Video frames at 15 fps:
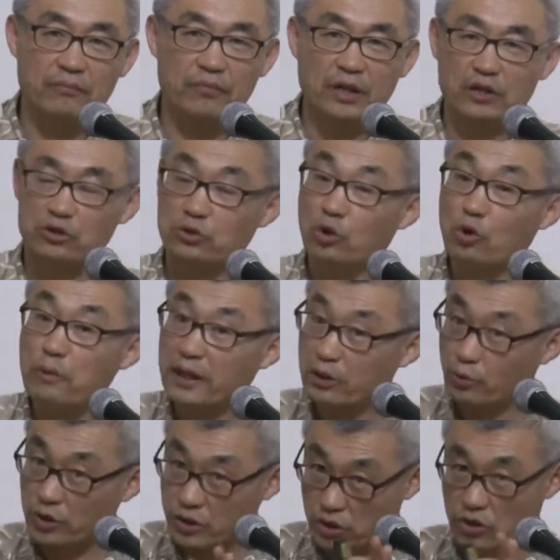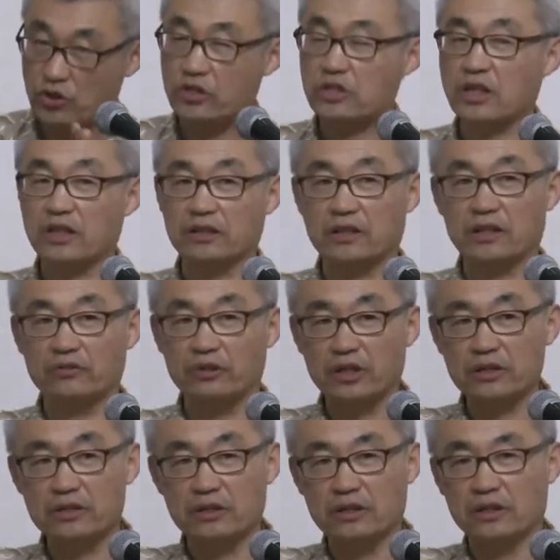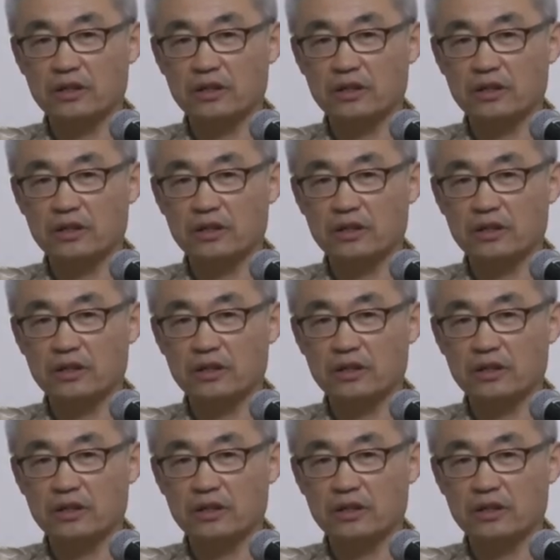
Now, nobody wants a church like that, right?